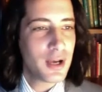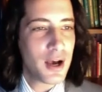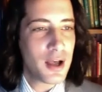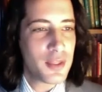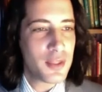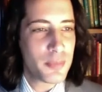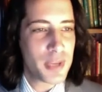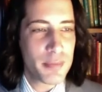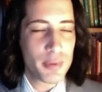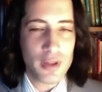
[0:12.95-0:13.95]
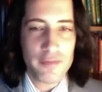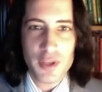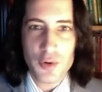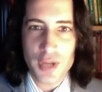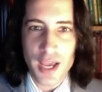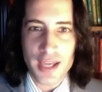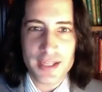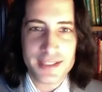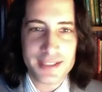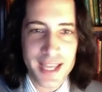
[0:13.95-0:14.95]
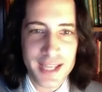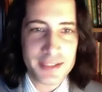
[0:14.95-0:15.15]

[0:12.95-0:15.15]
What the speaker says: the people of the United States